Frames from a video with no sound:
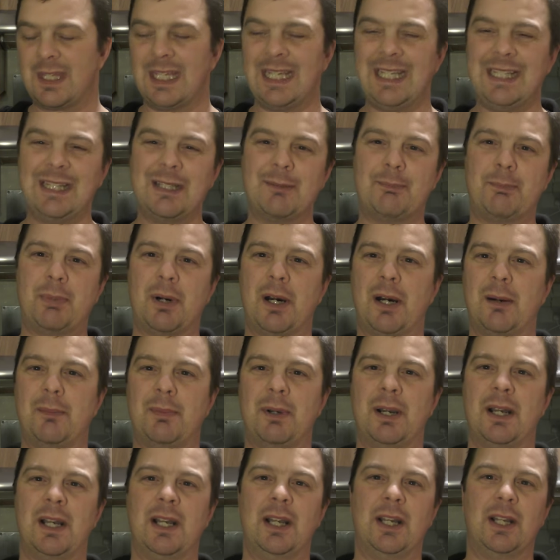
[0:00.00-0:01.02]
in the
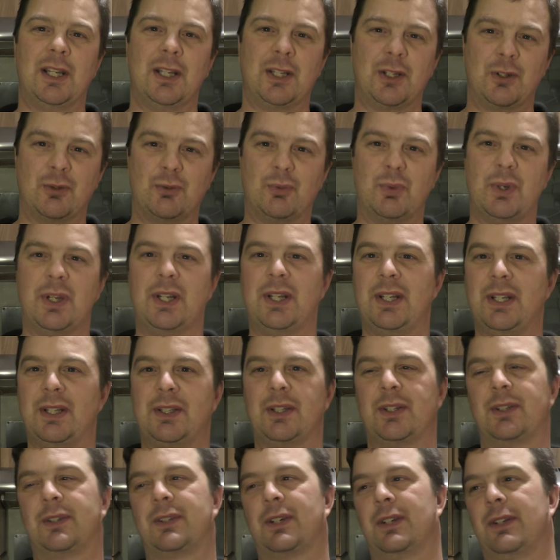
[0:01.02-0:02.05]
pub, you really
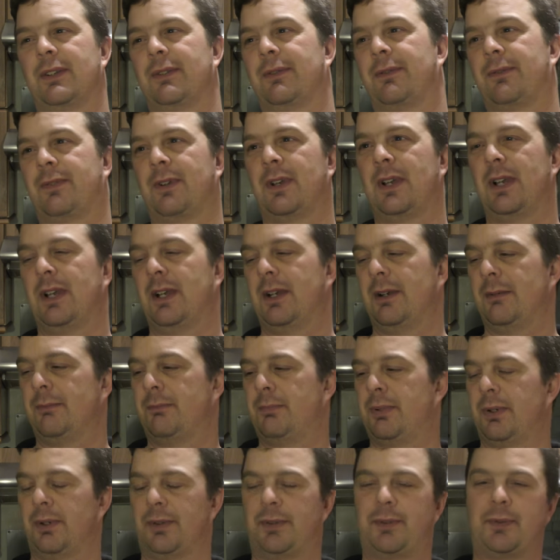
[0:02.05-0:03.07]
could kind of
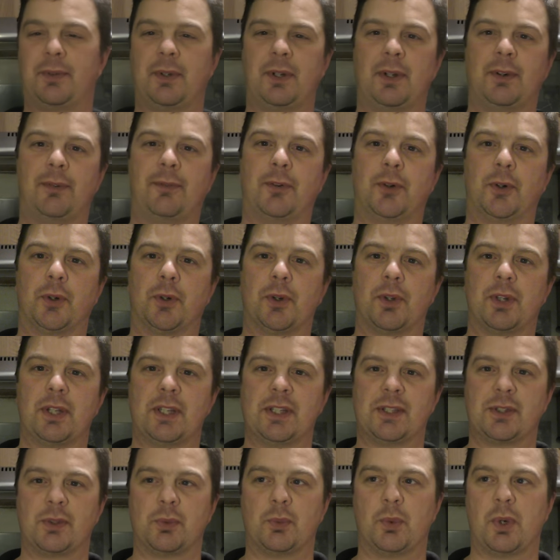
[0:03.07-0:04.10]
put three or four of
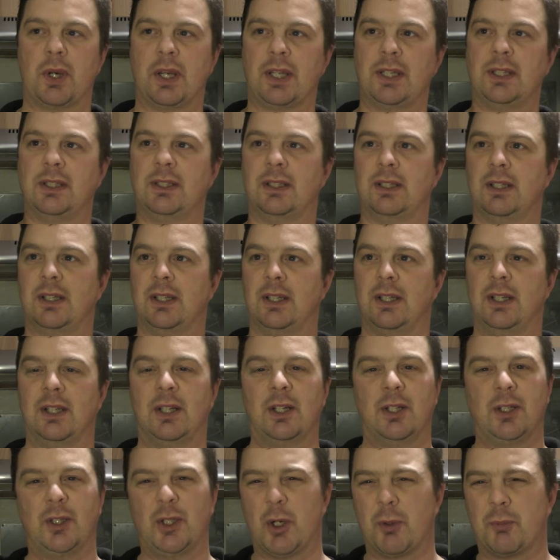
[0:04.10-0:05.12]
these away
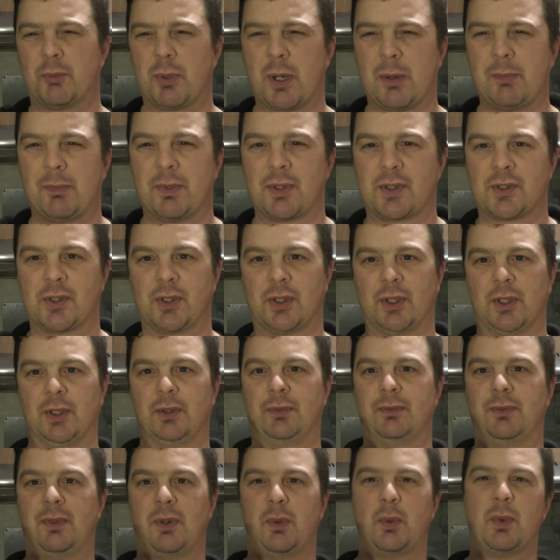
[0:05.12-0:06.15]
no problem at
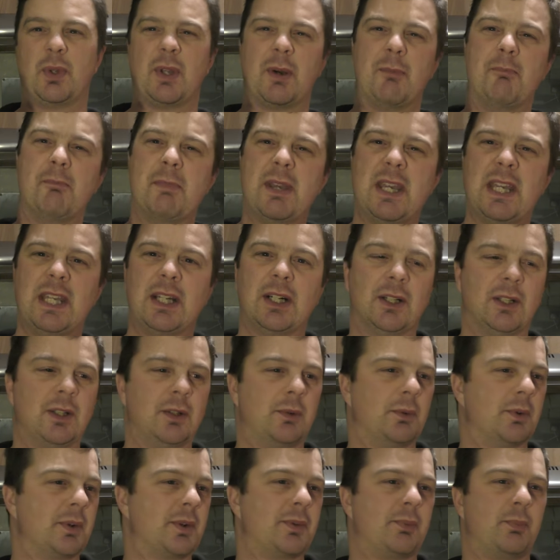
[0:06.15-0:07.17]
all. With a meal
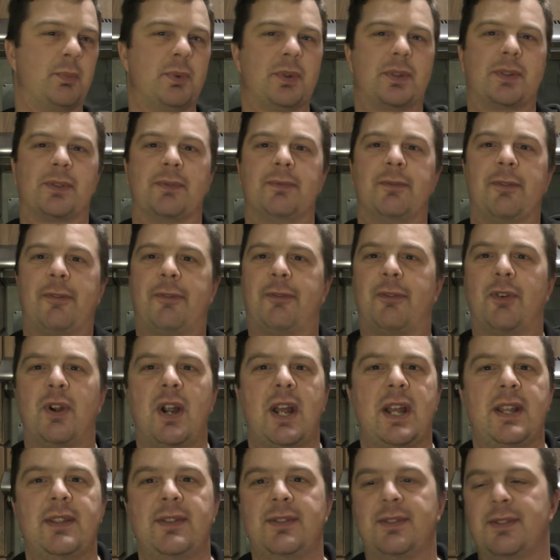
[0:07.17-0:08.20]
or with some
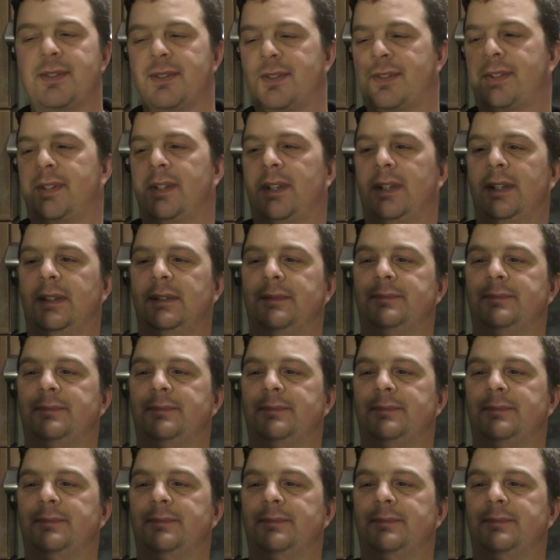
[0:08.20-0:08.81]
friends,